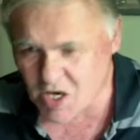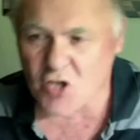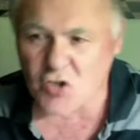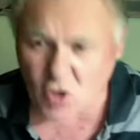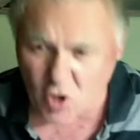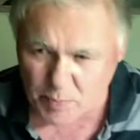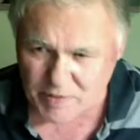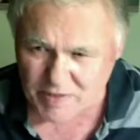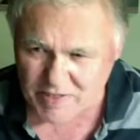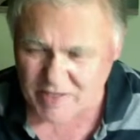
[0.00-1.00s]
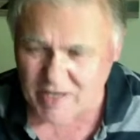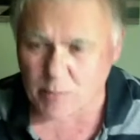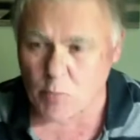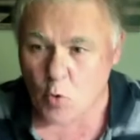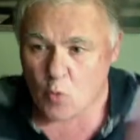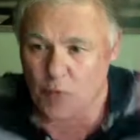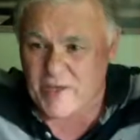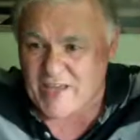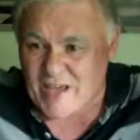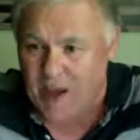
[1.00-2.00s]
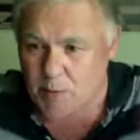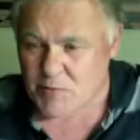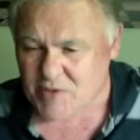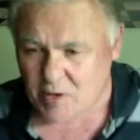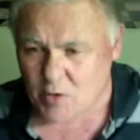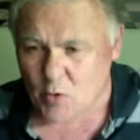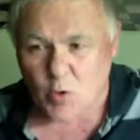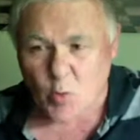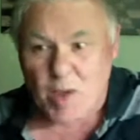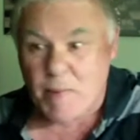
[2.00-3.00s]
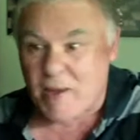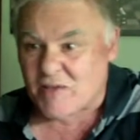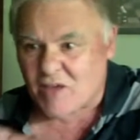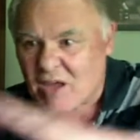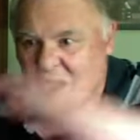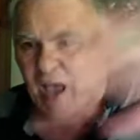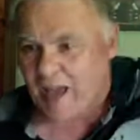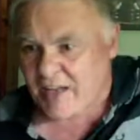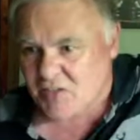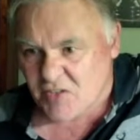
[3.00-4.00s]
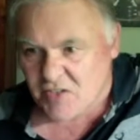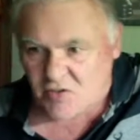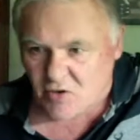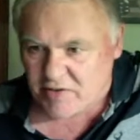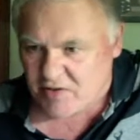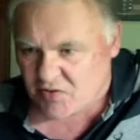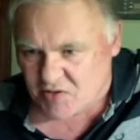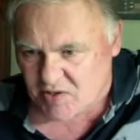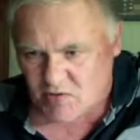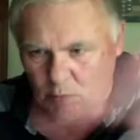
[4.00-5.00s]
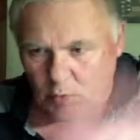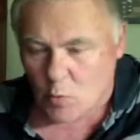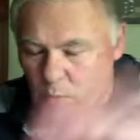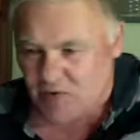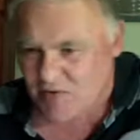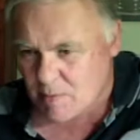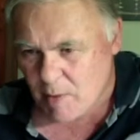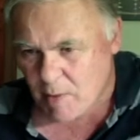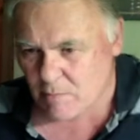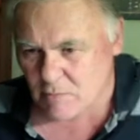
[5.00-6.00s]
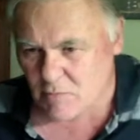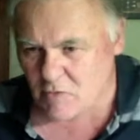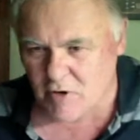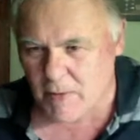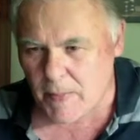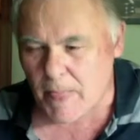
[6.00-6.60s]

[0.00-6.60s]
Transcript: type in their name, all their games going all the way back to 1896 will always come up, right?